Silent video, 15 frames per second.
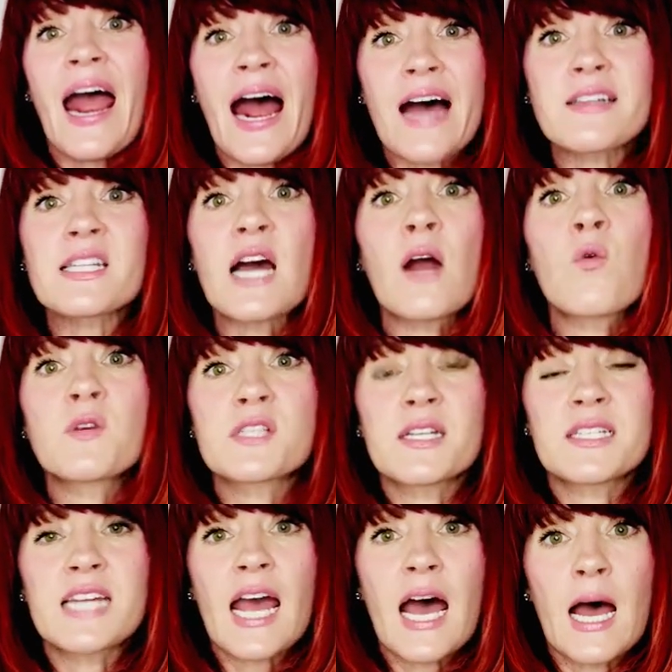as I was
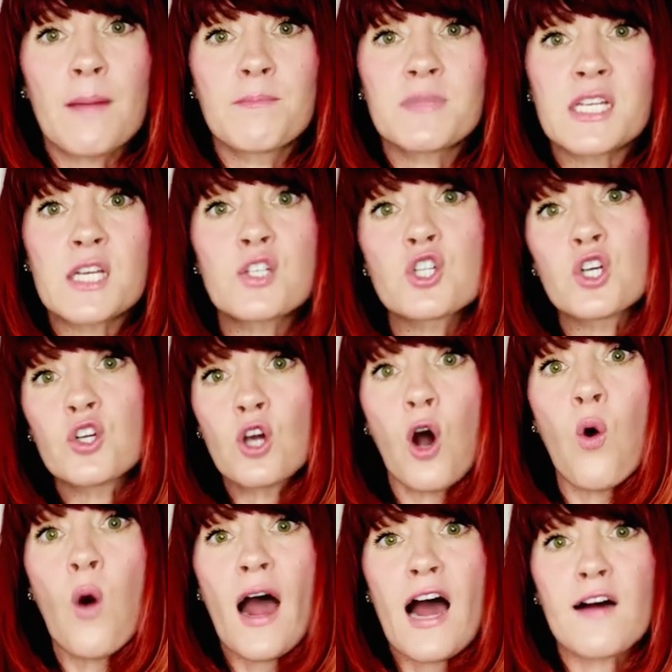attempting to
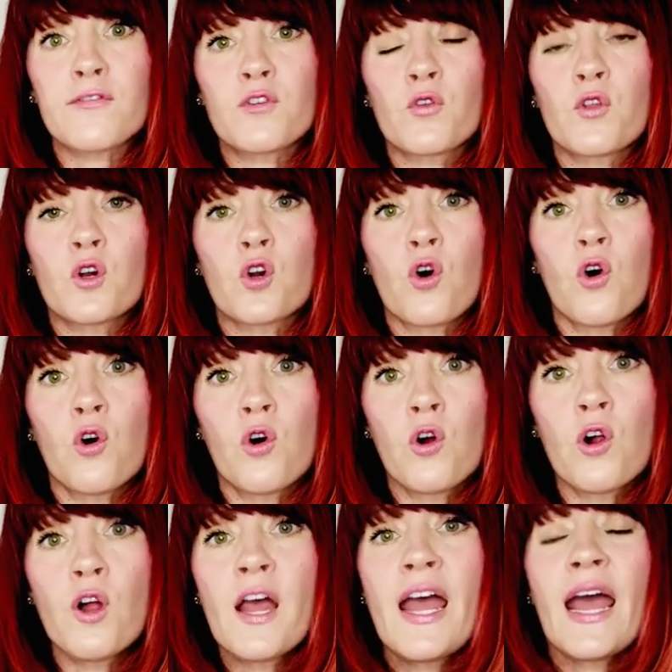go after the
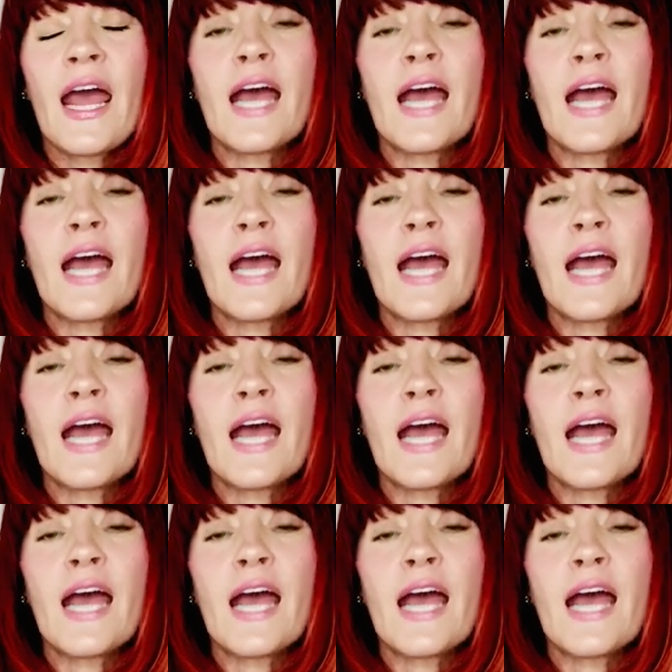goal,